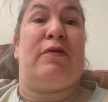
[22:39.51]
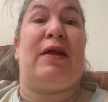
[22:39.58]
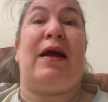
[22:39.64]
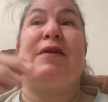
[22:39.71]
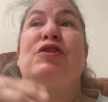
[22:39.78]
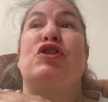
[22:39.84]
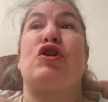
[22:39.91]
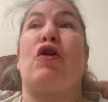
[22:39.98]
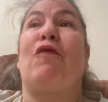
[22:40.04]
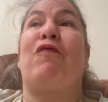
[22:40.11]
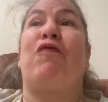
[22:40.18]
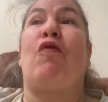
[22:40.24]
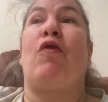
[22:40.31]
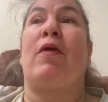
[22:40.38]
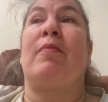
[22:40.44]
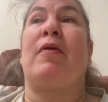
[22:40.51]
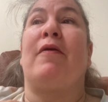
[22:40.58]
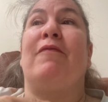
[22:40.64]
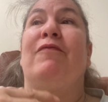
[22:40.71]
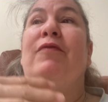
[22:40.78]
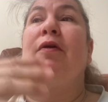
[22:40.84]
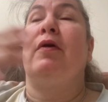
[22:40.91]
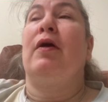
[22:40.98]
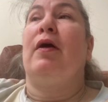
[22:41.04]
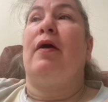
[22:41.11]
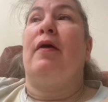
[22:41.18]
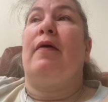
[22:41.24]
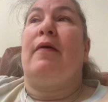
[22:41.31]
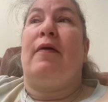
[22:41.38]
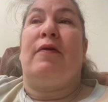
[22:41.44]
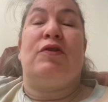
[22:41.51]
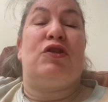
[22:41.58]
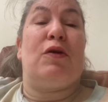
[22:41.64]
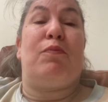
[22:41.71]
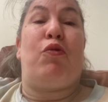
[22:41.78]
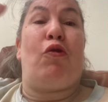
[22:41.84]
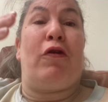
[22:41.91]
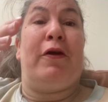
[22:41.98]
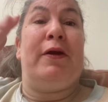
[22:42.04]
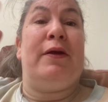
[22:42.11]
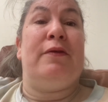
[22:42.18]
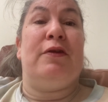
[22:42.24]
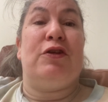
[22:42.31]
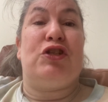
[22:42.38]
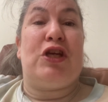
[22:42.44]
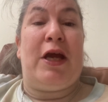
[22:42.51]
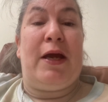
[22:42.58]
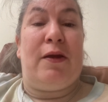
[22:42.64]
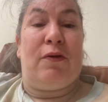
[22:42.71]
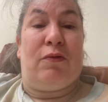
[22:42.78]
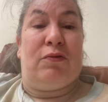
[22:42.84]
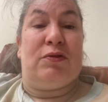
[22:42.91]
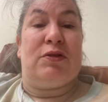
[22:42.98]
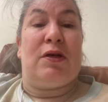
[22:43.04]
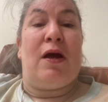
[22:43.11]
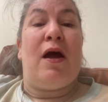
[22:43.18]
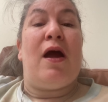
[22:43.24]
That's your form of supporting the channels.